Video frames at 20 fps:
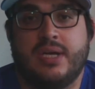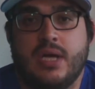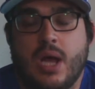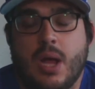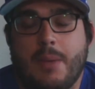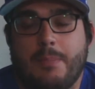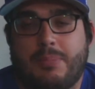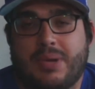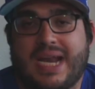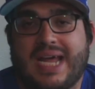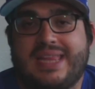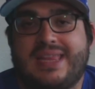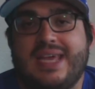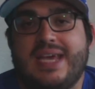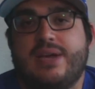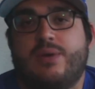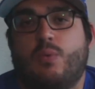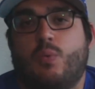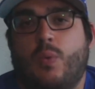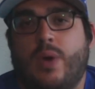But I
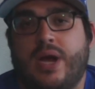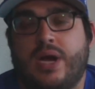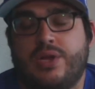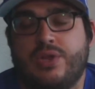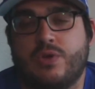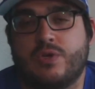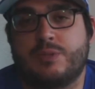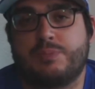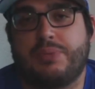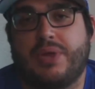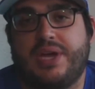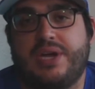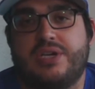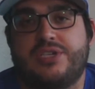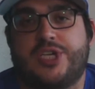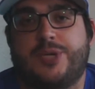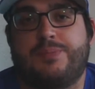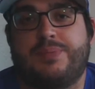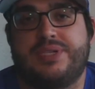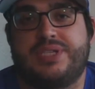think where those players
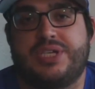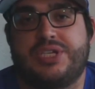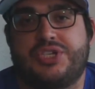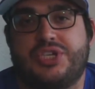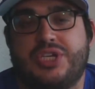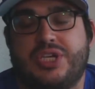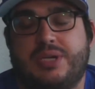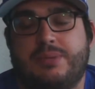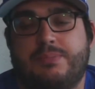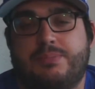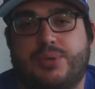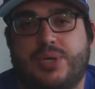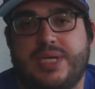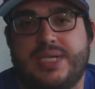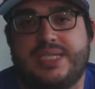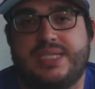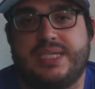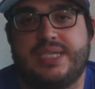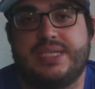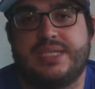are positioned in
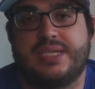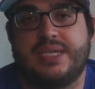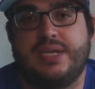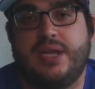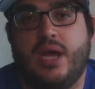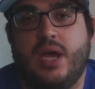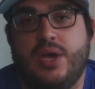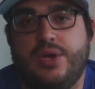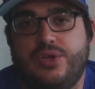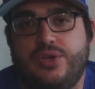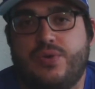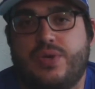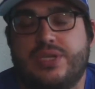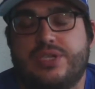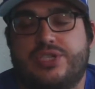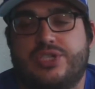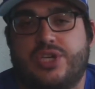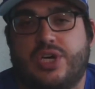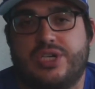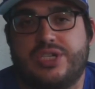preseason, you can
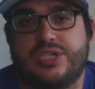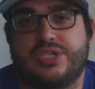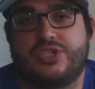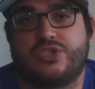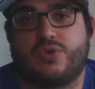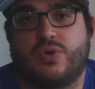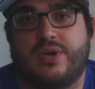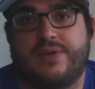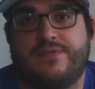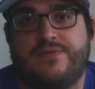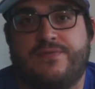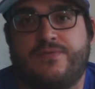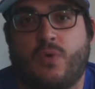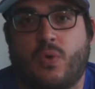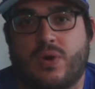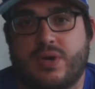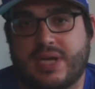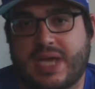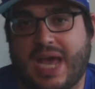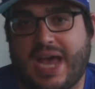start to sort of
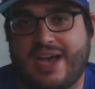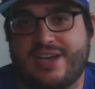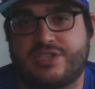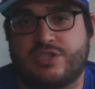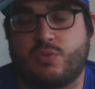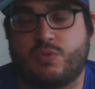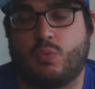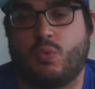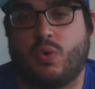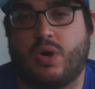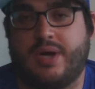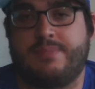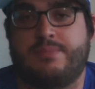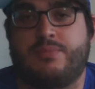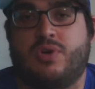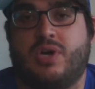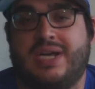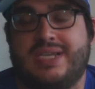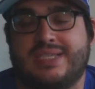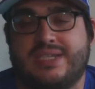forecast what
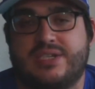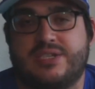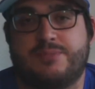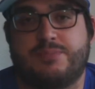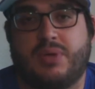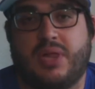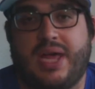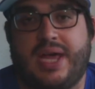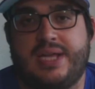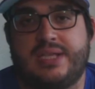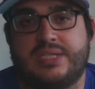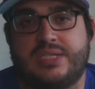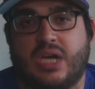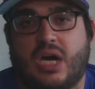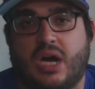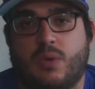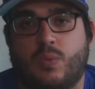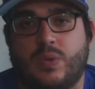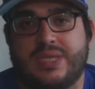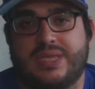Maresca's plans
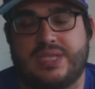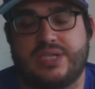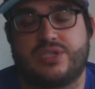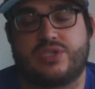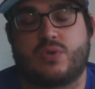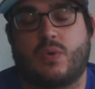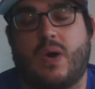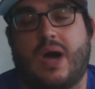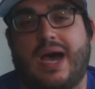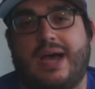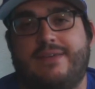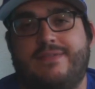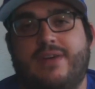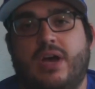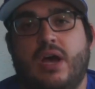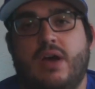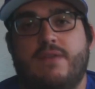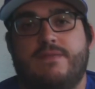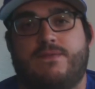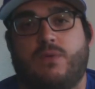are with this squad
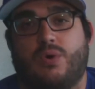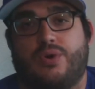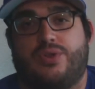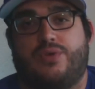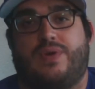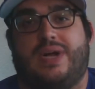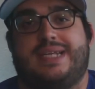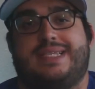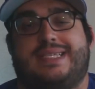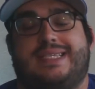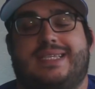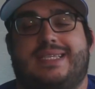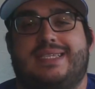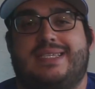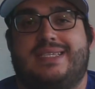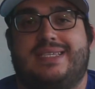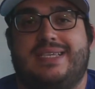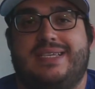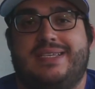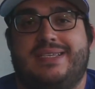for the rest of the
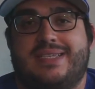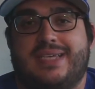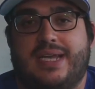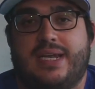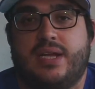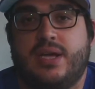season.